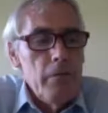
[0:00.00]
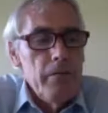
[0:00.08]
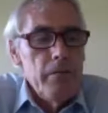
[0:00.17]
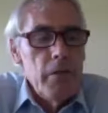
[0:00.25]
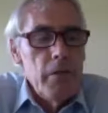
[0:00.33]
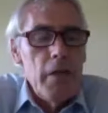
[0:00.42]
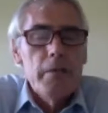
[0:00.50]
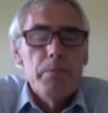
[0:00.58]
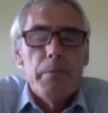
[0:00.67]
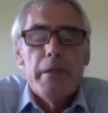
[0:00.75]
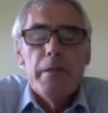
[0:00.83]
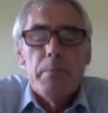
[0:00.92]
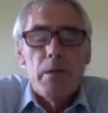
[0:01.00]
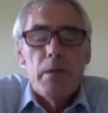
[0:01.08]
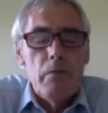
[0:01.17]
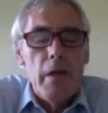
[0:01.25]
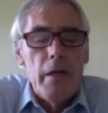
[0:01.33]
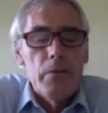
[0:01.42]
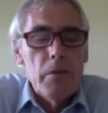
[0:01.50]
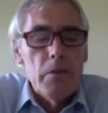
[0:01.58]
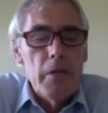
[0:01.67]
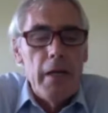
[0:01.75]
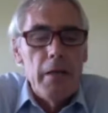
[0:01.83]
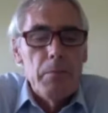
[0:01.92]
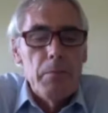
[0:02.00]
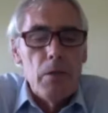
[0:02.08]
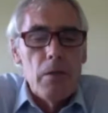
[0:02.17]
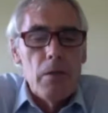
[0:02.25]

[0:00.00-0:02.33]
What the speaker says: 9 people around a table